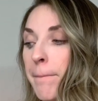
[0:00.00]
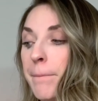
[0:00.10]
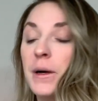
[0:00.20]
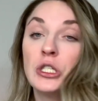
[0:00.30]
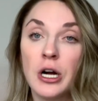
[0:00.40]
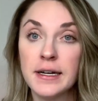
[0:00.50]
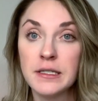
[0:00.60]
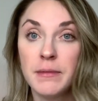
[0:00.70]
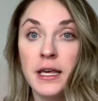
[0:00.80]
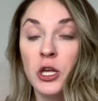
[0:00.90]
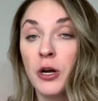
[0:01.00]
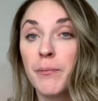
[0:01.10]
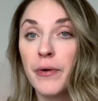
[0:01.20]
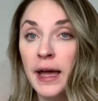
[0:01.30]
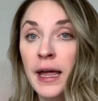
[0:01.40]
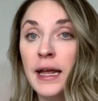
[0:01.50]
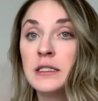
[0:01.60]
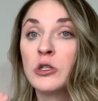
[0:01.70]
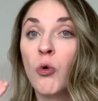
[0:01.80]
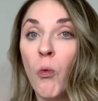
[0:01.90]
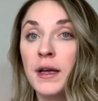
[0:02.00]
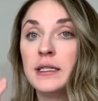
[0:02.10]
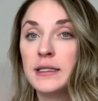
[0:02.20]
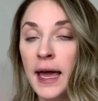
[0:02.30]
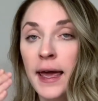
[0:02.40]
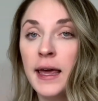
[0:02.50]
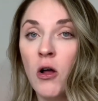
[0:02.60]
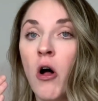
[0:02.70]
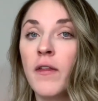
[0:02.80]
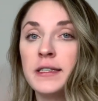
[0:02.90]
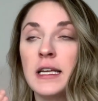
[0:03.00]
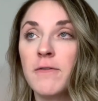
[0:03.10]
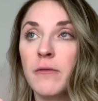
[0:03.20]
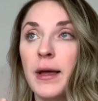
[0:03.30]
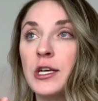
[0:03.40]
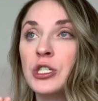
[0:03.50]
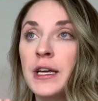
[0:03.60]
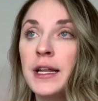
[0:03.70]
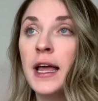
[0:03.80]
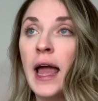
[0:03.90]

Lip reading: But trust me, your brain is going to take in all this information